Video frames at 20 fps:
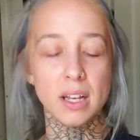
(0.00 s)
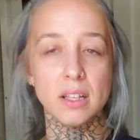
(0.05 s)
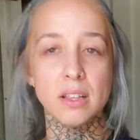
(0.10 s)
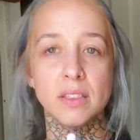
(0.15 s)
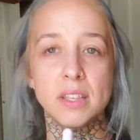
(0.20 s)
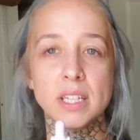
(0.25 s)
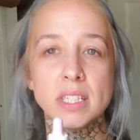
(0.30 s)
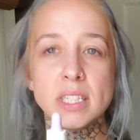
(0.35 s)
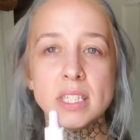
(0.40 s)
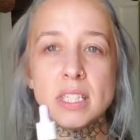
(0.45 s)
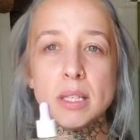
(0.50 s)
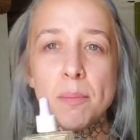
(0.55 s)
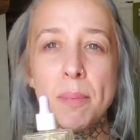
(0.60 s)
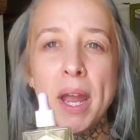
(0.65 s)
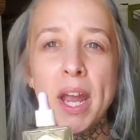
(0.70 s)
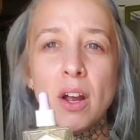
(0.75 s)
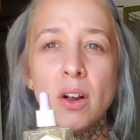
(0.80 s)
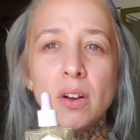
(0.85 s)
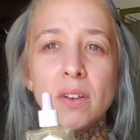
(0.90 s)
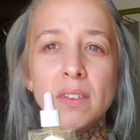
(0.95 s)
this is
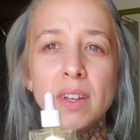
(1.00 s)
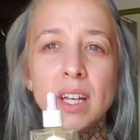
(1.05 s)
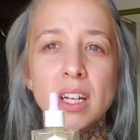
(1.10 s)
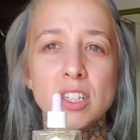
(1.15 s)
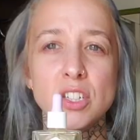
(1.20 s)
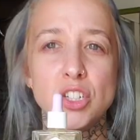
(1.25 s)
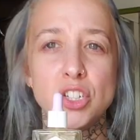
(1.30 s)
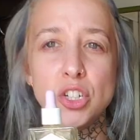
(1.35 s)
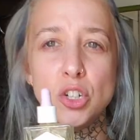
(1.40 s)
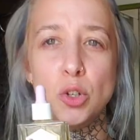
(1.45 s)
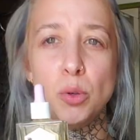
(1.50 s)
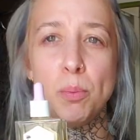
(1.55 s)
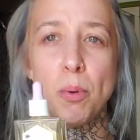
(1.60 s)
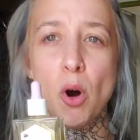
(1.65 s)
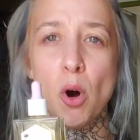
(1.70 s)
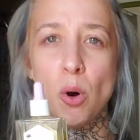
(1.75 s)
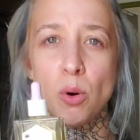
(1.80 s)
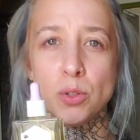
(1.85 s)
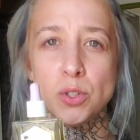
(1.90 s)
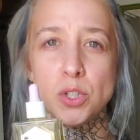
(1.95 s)
apparently a dupe
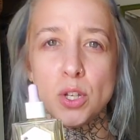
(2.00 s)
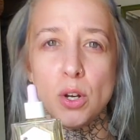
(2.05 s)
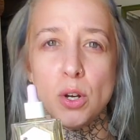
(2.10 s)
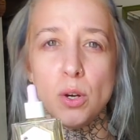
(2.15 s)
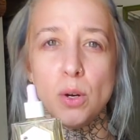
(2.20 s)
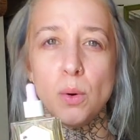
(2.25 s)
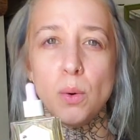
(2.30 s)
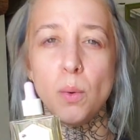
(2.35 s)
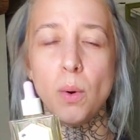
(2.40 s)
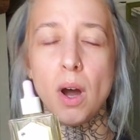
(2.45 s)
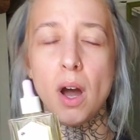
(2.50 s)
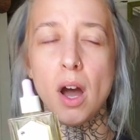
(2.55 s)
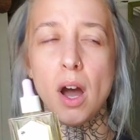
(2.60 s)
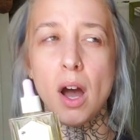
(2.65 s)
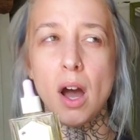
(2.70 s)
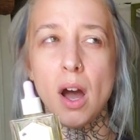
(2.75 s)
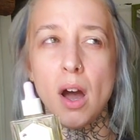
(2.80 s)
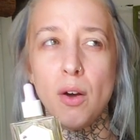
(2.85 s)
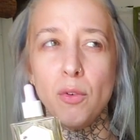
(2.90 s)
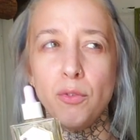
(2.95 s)
also
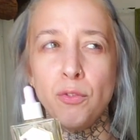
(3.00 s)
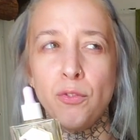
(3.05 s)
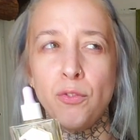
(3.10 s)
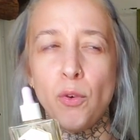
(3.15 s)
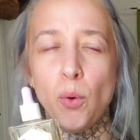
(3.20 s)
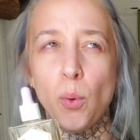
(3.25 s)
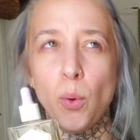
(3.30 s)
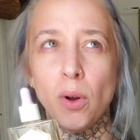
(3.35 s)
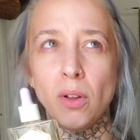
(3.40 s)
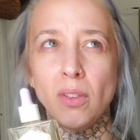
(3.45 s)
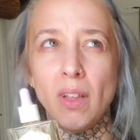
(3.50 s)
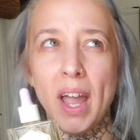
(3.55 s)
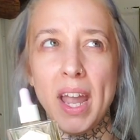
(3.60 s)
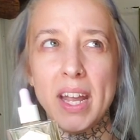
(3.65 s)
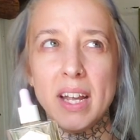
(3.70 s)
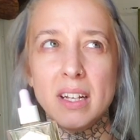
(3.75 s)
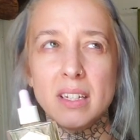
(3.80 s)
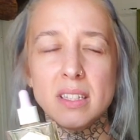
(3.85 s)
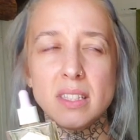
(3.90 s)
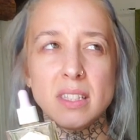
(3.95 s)
for
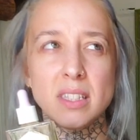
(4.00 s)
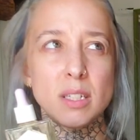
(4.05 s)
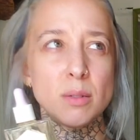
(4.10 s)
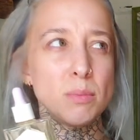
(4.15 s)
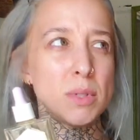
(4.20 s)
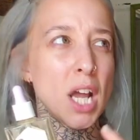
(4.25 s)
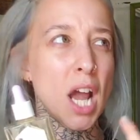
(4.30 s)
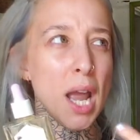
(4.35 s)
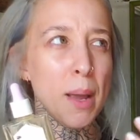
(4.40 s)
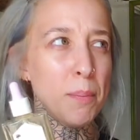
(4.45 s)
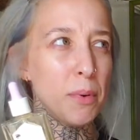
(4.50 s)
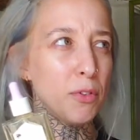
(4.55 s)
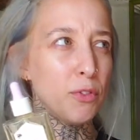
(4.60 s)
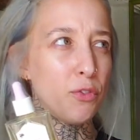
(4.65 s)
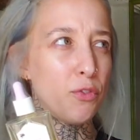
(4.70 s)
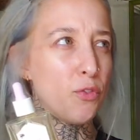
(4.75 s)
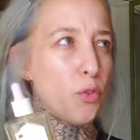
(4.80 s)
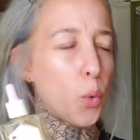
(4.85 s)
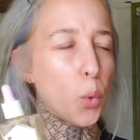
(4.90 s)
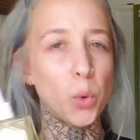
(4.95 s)
like some type of
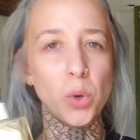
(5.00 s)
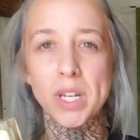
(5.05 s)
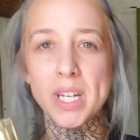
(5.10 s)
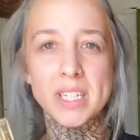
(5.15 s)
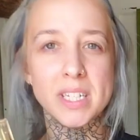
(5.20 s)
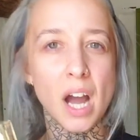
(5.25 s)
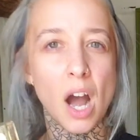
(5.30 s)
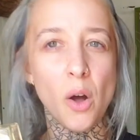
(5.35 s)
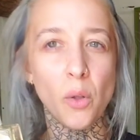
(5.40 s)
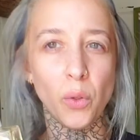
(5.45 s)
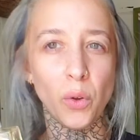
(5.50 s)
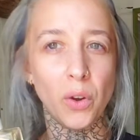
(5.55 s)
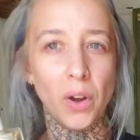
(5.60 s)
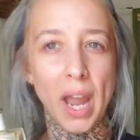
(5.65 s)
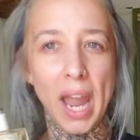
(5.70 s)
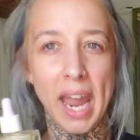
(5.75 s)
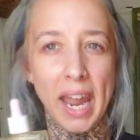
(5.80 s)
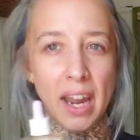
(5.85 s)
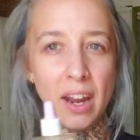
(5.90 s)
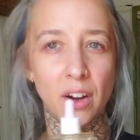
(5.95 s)
$40
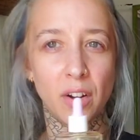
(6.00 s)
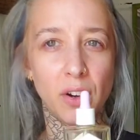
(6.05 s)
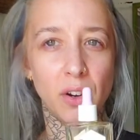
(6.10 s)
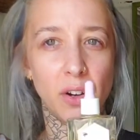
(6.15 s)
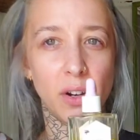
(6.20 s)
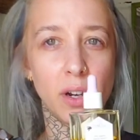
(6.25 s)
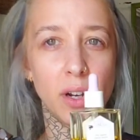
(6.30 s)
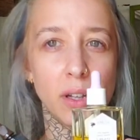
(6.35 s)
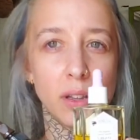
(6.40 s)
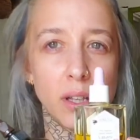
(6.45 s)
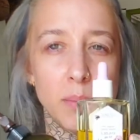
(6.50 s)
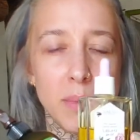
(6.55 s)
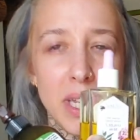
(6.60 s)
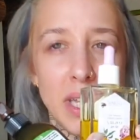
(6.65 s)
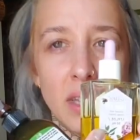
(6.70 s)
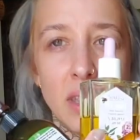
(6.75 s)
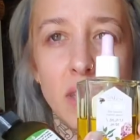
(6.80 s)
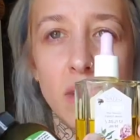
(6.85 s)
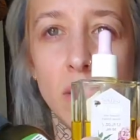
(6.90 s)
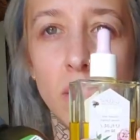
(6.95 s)
hair, let me
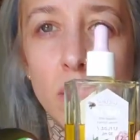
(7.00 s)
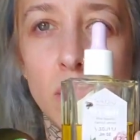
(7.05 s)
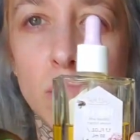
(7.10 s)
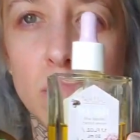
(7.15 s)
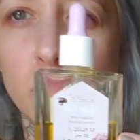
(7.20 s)
get the